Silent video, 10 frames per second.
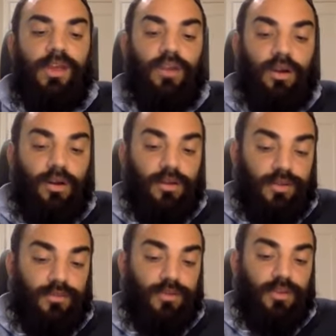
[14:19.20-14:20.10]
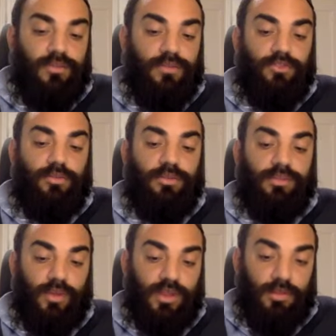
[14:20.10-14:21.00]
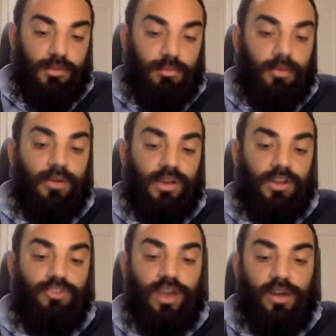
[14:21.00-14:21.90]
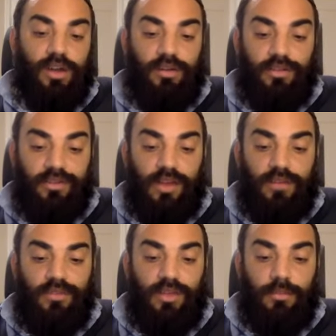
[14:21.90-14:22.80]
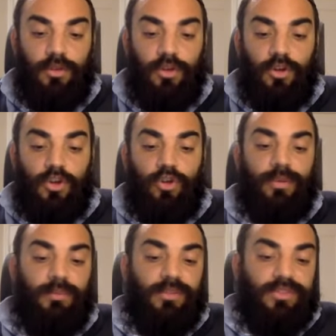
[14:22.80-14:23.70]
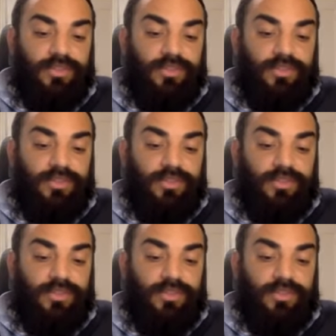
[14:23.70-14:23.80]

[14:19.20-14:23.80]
the heart of every individual is going to be broken and shattered inside of them. And in the